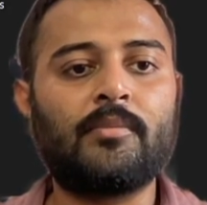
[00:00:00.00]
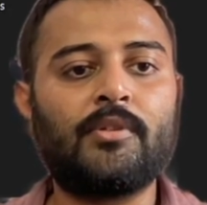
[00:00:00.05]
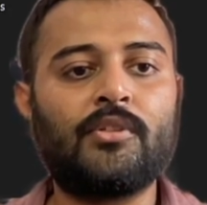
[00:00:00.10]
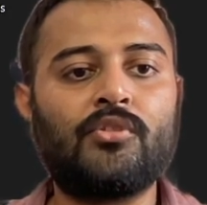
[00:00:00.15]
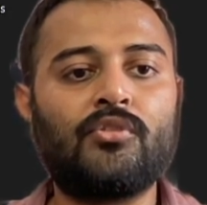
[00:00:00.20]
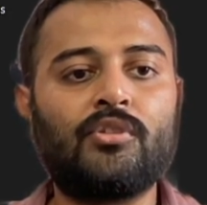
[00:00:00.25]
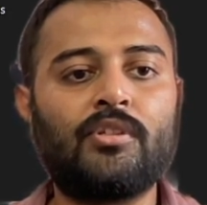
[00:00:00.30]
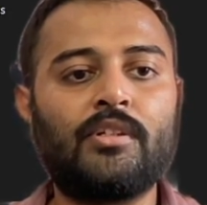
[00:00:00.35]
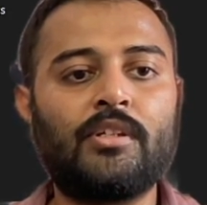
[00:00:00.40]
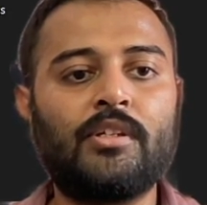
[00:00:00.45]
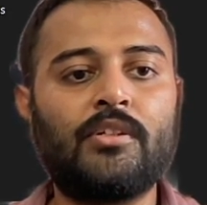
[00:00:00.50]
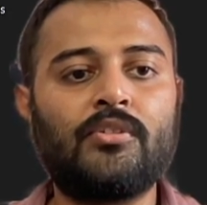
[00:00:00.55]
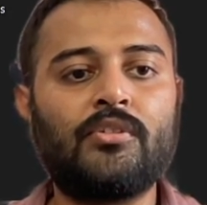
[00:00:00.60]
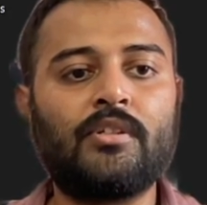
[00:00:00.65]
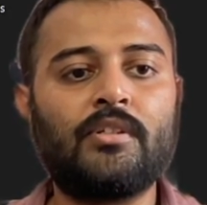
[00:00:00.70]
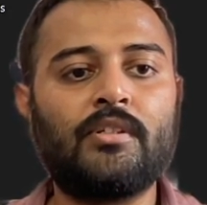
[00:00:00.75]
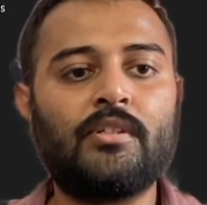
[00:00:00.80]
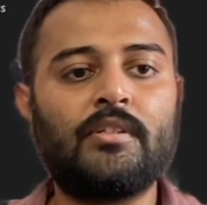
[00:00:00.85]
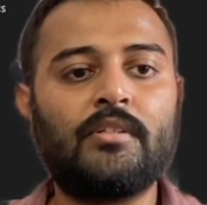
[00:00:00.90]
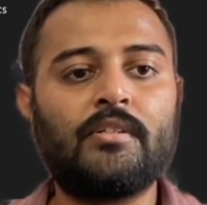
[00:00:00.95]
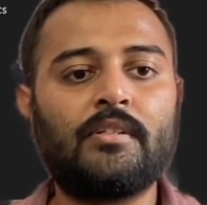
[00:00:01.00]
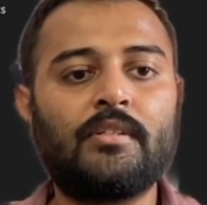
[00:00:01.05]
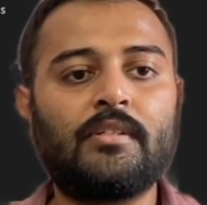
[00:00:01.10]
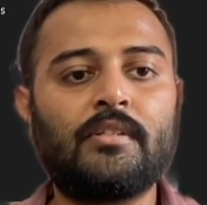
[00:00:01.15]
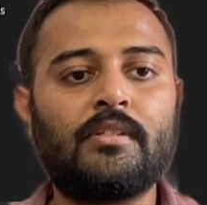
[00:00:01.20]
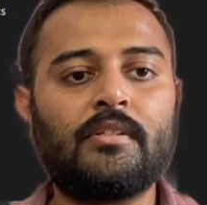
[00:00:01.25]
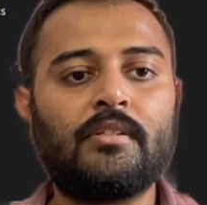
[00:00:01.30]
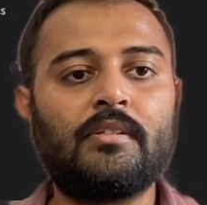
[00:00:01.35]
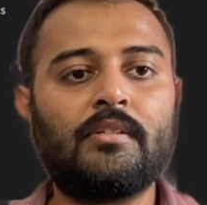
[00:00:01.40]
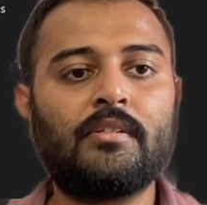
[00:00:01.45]
engine agents,
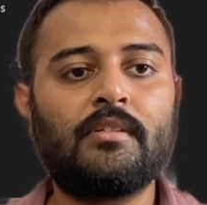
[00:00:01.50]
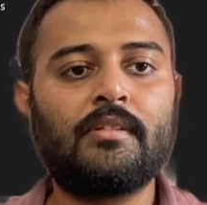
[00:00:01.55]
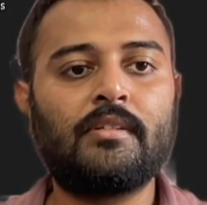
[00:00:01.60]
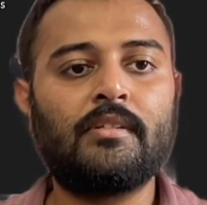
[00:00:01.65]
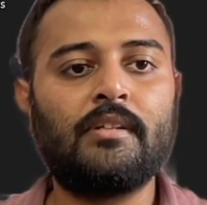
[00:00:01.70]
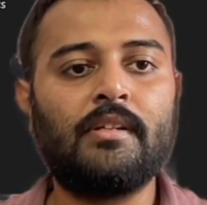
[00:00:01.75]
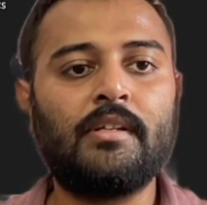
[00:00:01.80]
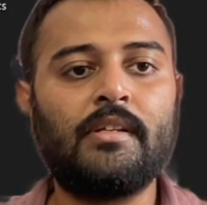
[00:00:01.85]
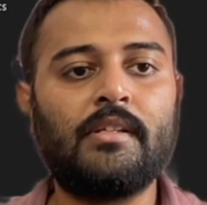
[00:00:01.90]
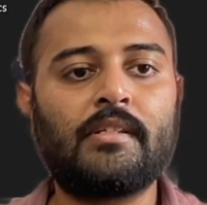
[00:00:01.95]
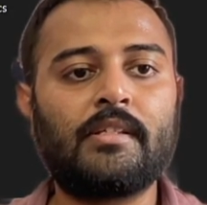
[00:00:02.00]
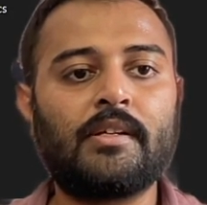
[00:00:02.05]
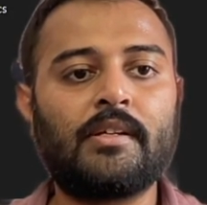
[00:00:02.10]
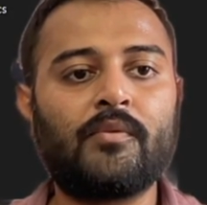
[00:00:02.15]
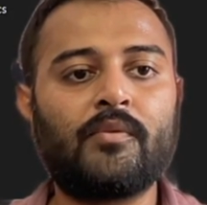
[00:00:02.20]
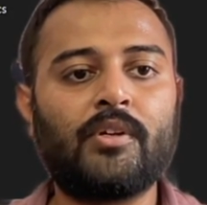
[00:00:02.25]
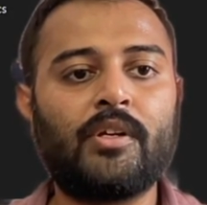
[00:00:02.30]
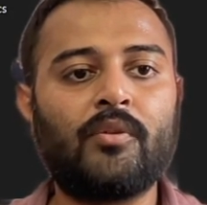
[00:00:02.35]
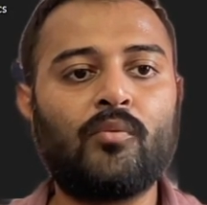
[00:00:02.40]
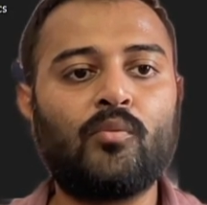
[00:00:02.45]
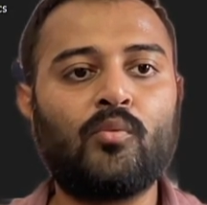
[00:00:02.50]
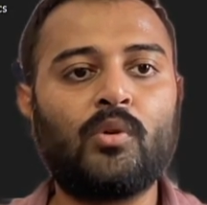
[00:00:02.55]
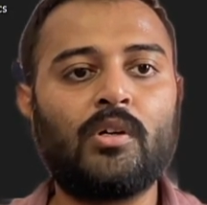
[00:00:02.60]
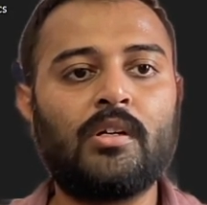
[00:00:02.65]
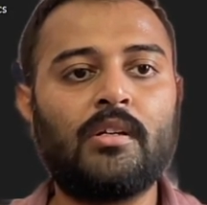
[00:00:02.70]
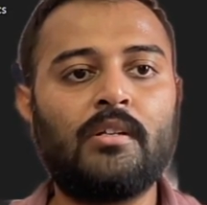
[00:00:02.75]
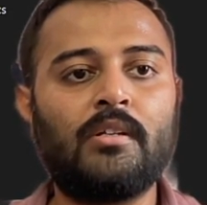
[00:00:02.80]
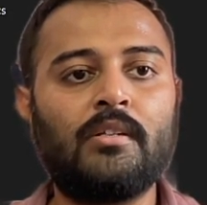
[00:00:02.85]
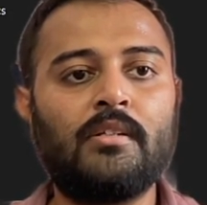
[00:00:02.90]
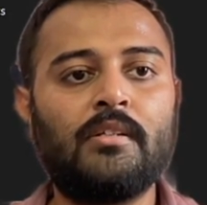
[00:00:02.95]

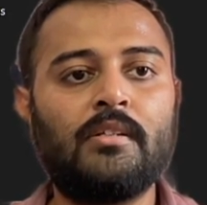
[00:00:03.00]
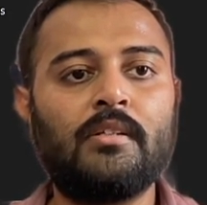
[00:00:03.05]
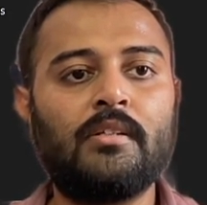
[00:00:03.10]
D71.